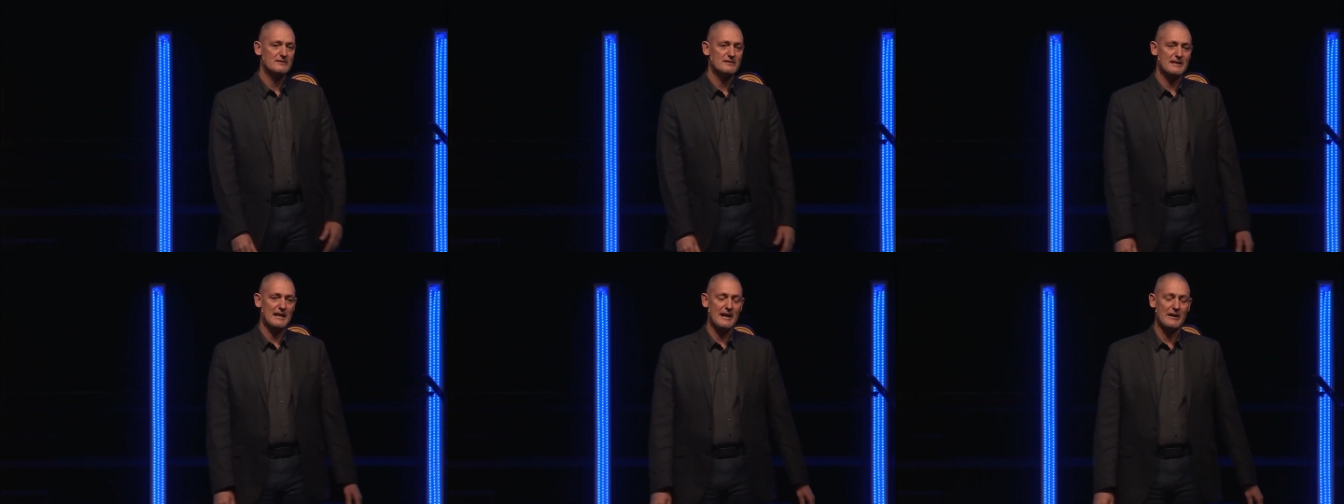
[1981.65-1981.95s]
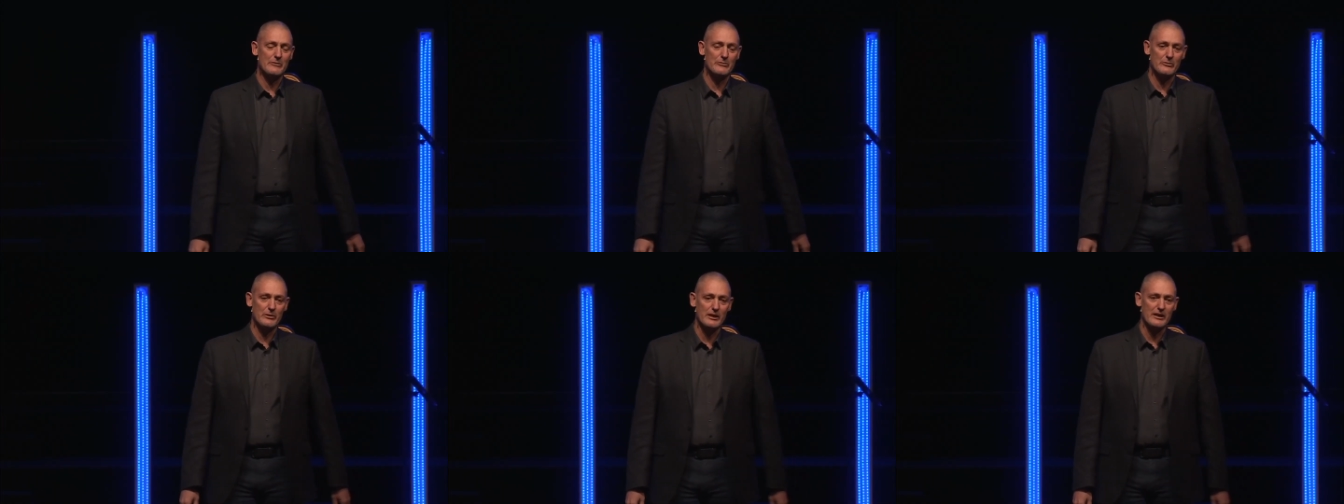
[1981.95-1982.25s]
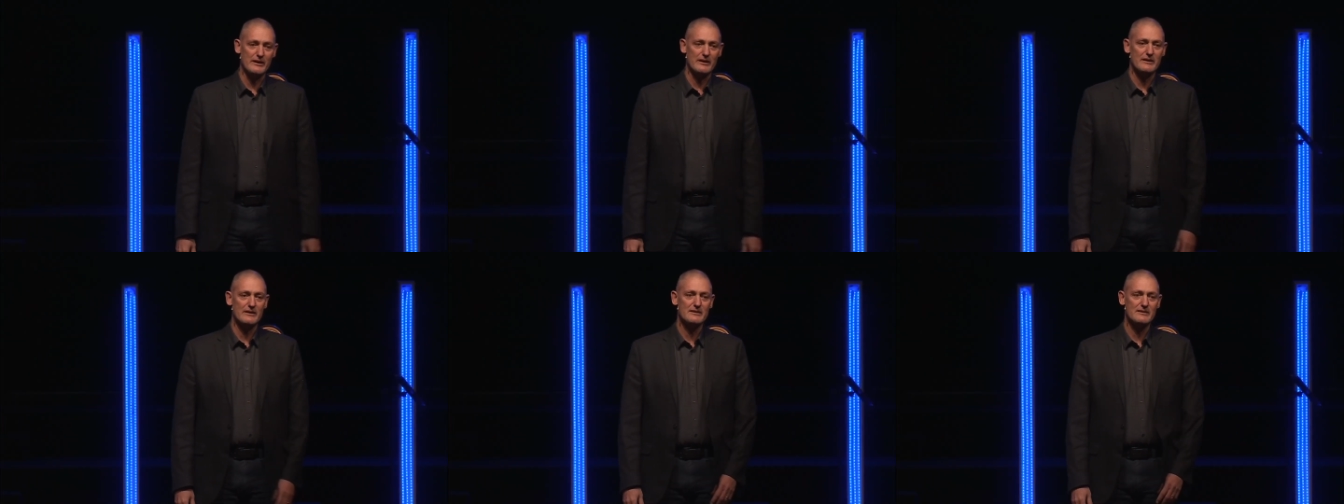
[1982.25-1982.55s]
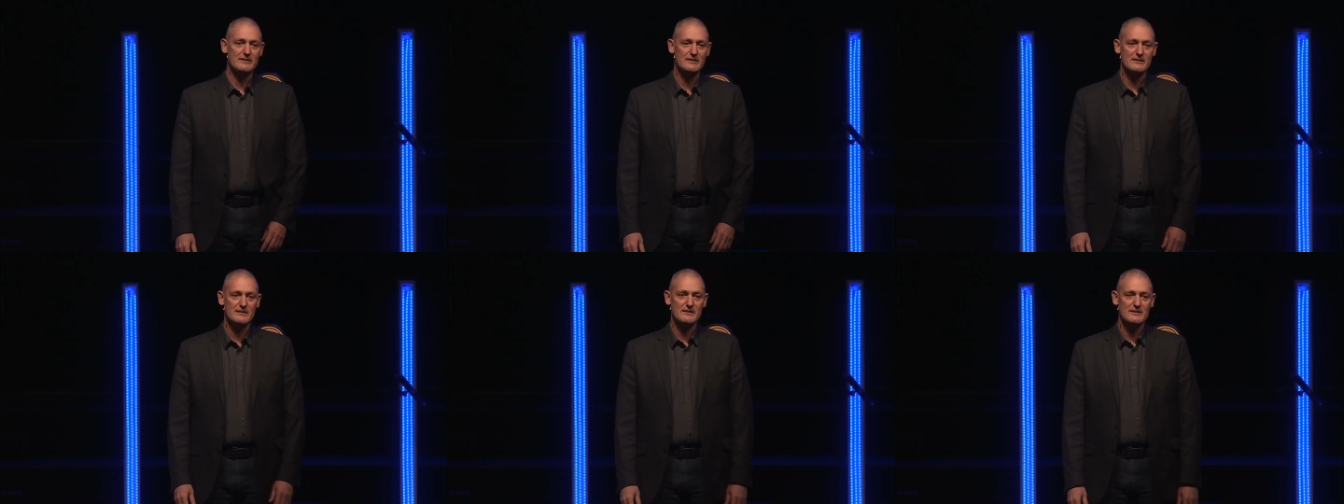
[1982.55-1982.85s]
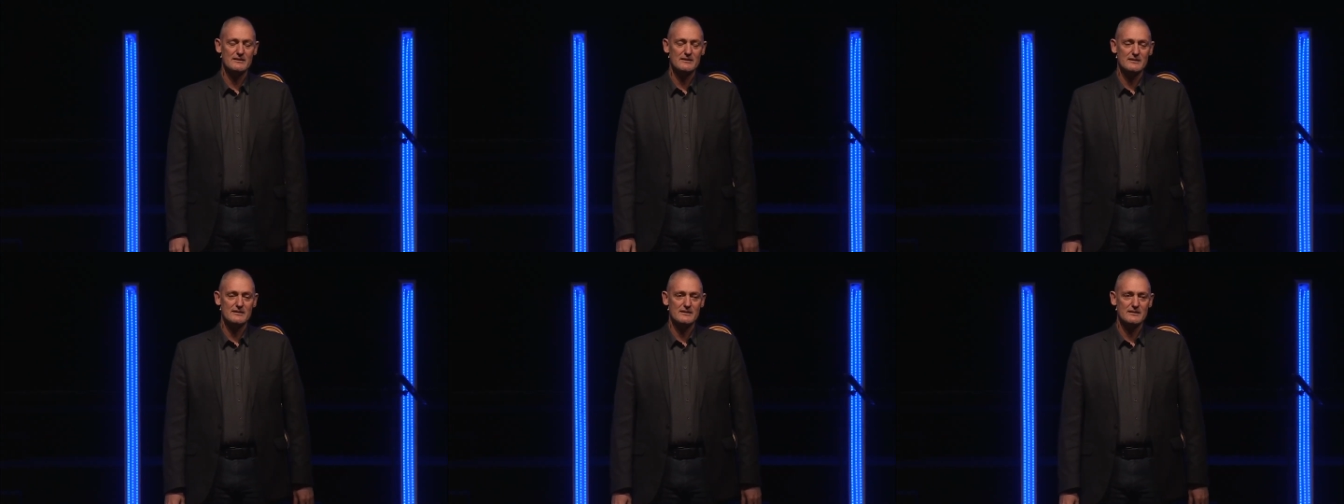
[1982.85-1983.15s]
can't read,
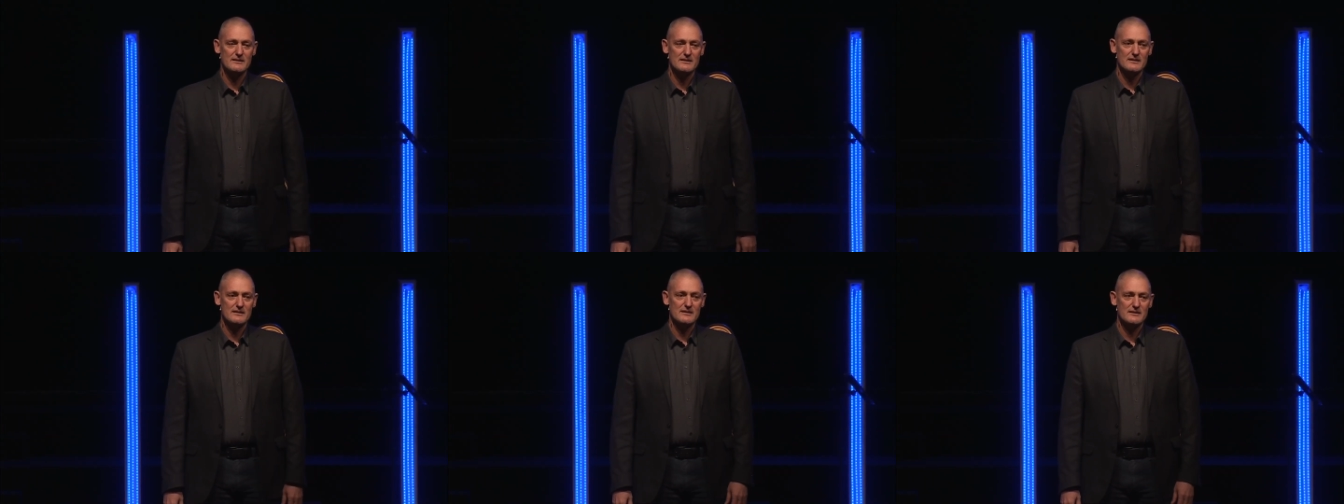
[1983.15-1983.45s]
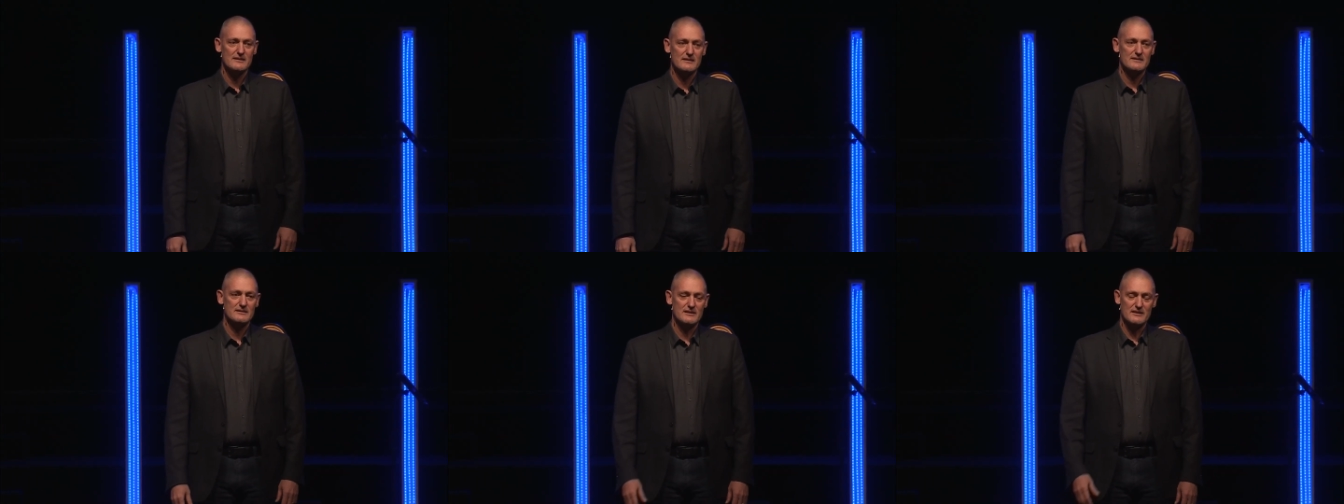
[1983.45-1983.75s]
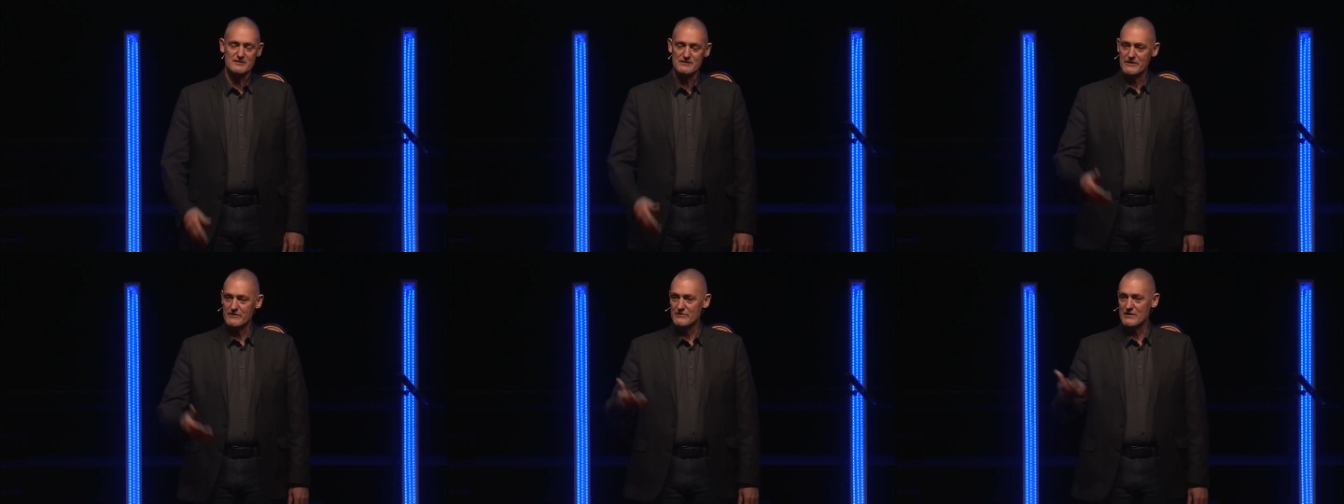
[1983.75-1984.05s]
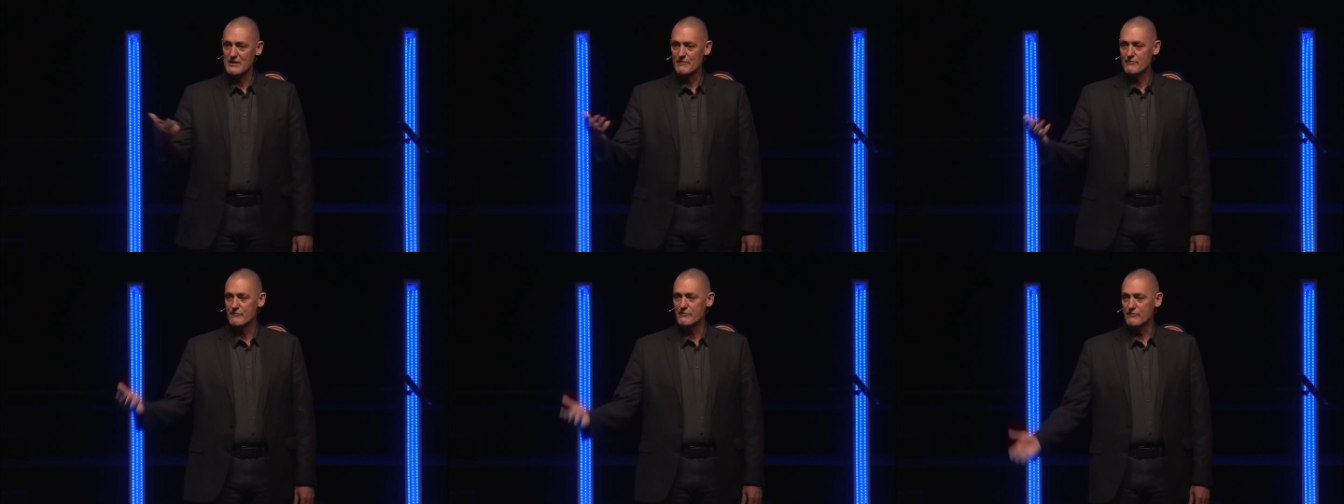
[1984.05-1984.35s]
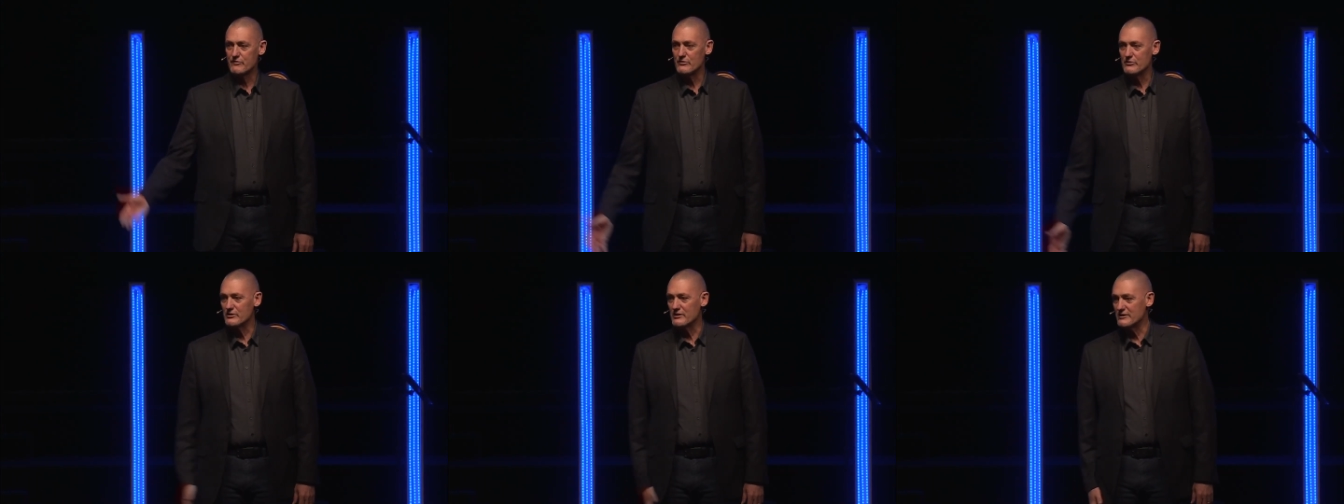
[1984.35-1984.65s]
doesn't even have
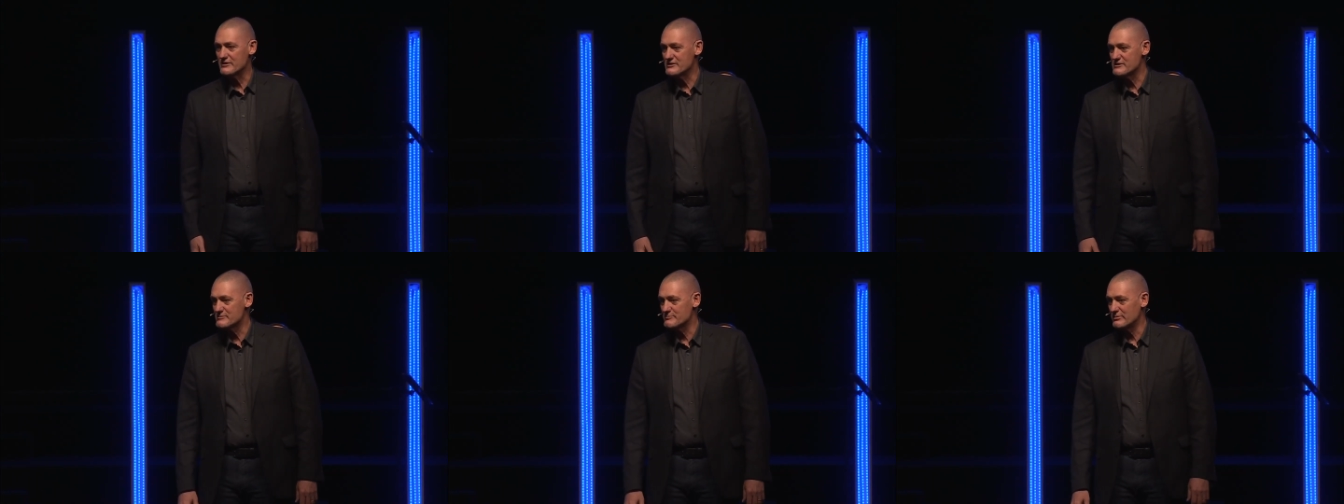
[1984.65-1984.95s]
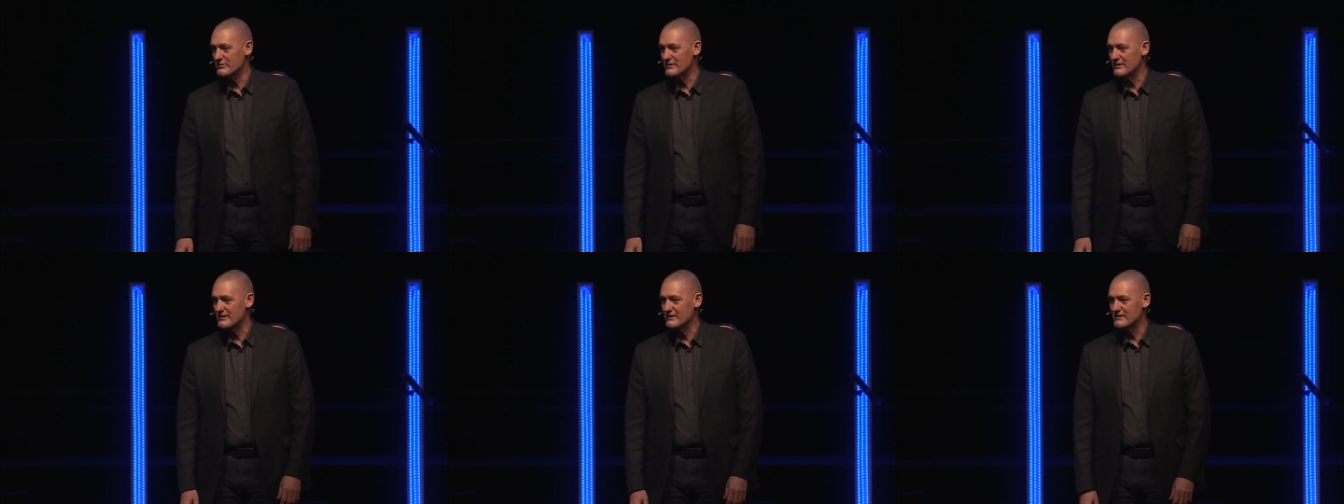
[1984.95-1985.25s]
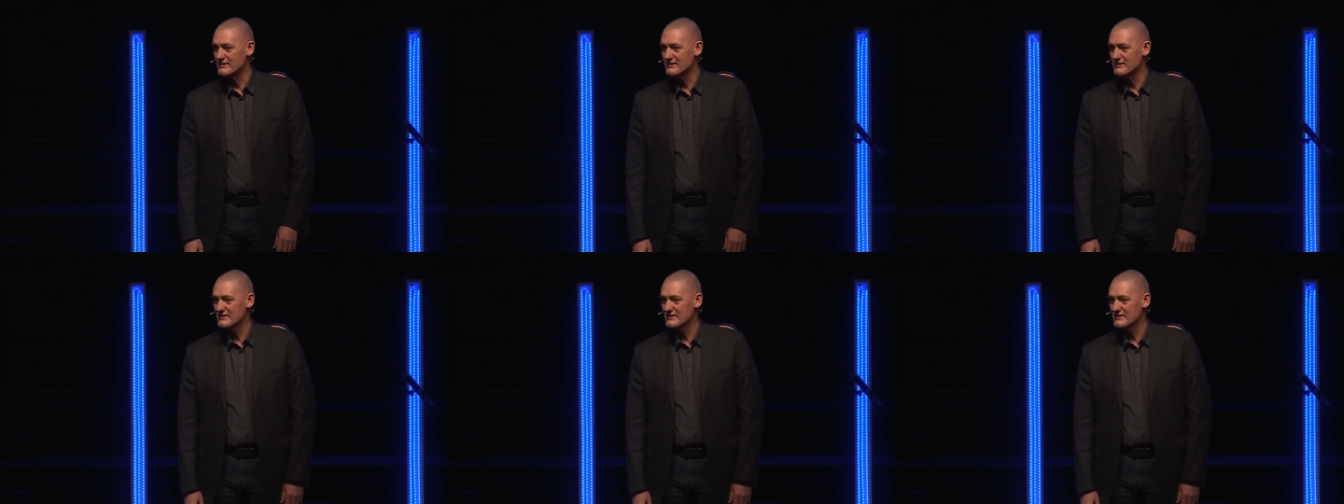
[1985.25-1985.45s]
food on his plate.